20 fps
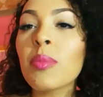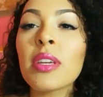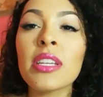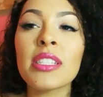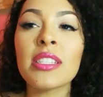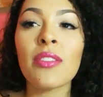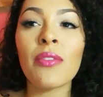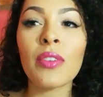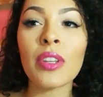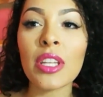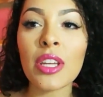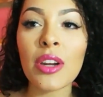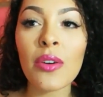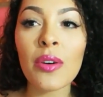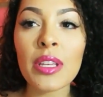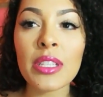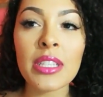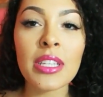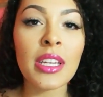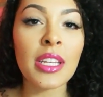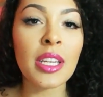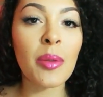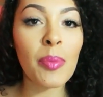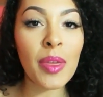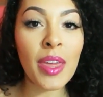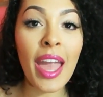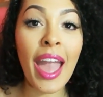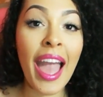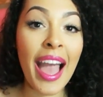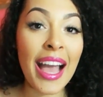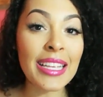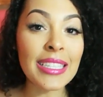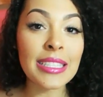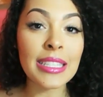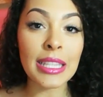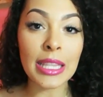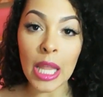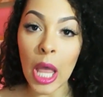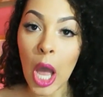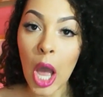because the video isn't going to be as
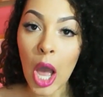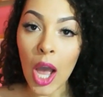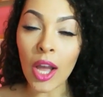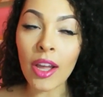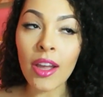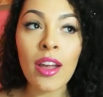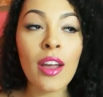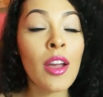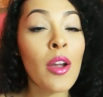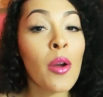long,